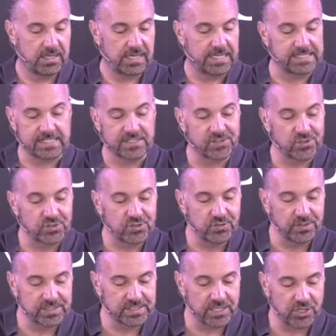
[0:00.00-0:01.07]
He says to do
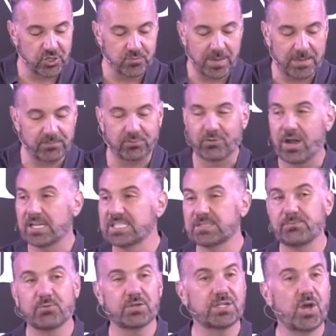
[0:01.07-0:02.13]
this that you may
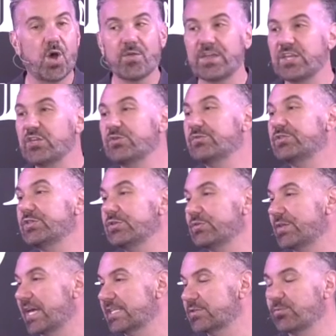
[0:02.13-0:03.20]
prosper in all that you do.
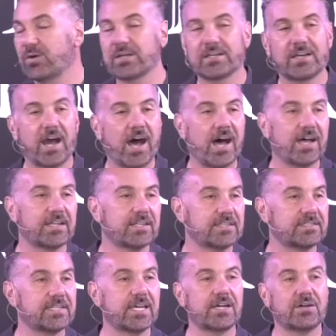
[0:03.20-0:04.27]
That's what
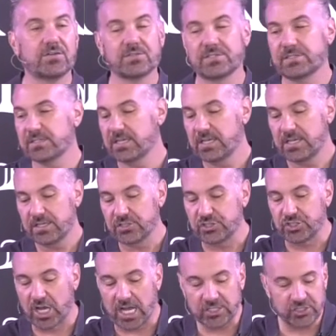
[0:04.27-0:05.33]
God tells
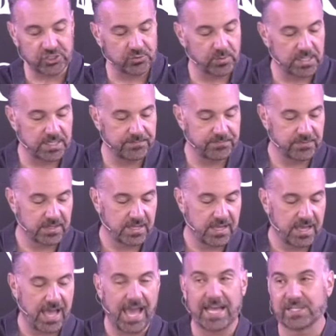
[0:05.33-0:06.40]
Joshua
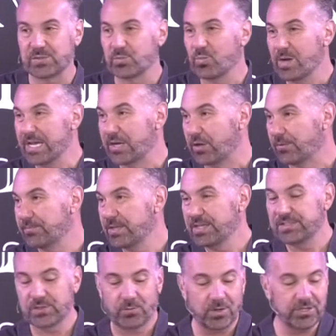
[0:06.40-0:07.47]
as well.
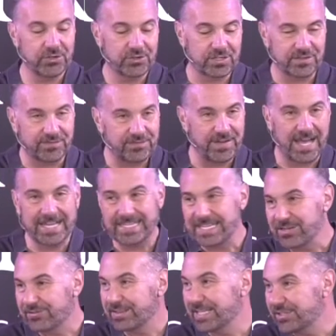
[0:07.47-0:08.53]
So what you're going to find
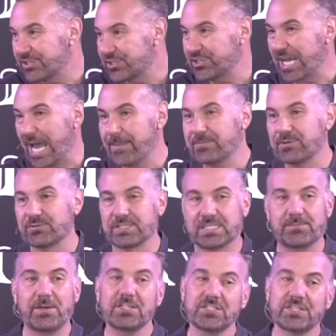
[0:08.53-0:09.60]
here in these chapters,
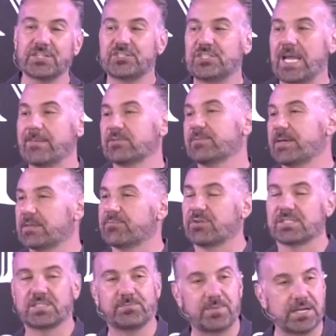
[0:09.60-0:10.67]
especially in the chapters about the
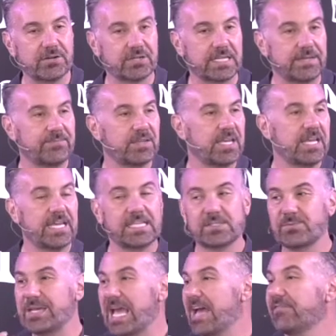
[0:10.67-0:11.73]
prosperity, is
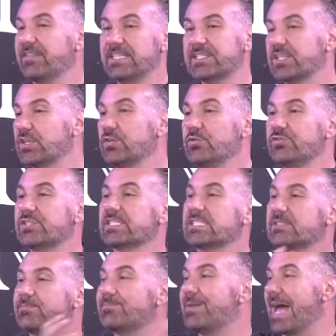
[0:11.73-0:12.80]
we have these
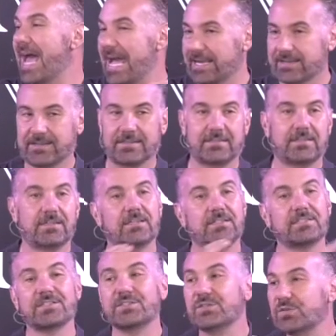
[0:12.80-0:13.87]
allusions back
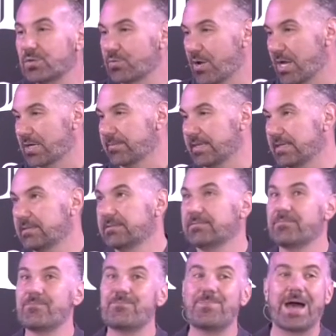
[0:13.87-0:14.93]
to Deuteronomy,
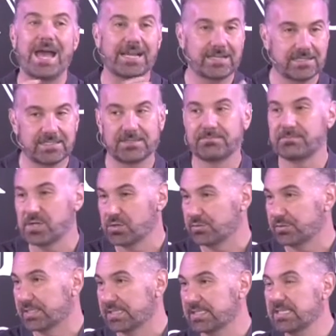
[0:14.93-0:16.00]
back to
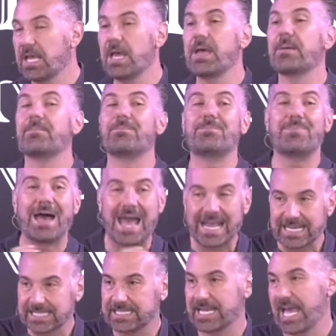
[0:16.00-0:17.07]
Moses,
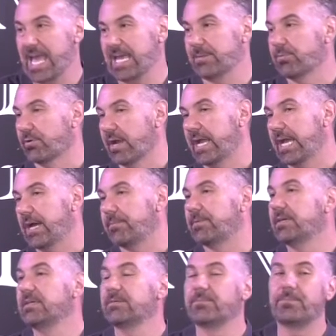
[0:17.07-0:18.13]
back to Abraham,
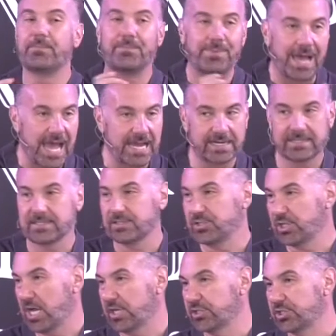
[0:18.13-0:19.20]
back to
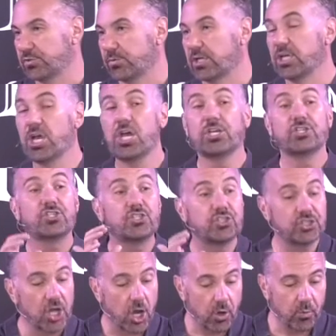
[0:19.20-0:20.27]
Joshua,
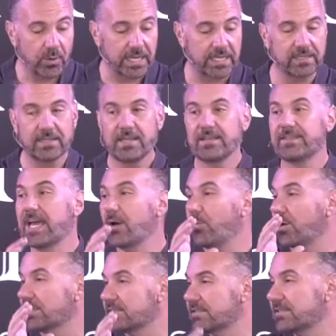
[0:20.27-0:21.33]
showing that
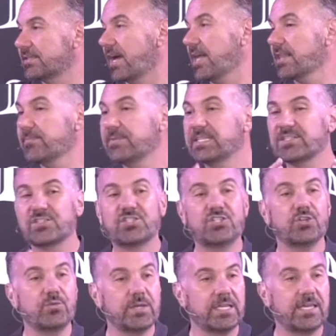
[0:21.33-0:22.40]
what Solomon is
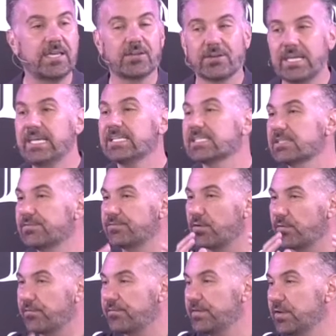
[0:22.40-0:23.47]
doing here is a
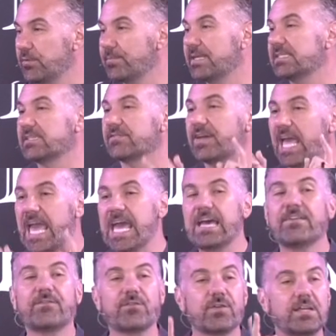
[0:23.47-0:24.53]
fulfillment of
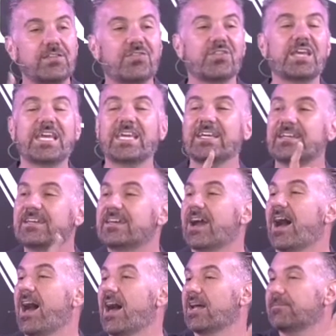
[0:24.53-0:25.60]
everything
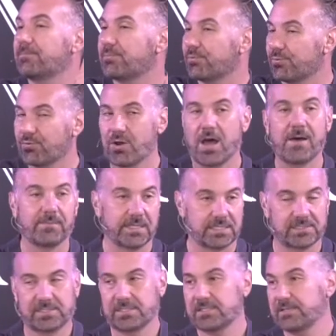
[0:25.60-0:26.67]
God
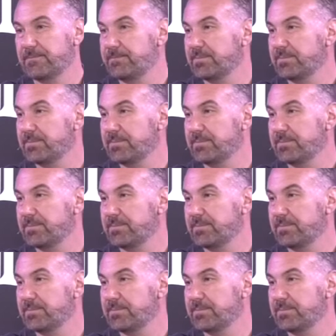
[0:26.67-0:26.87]
promised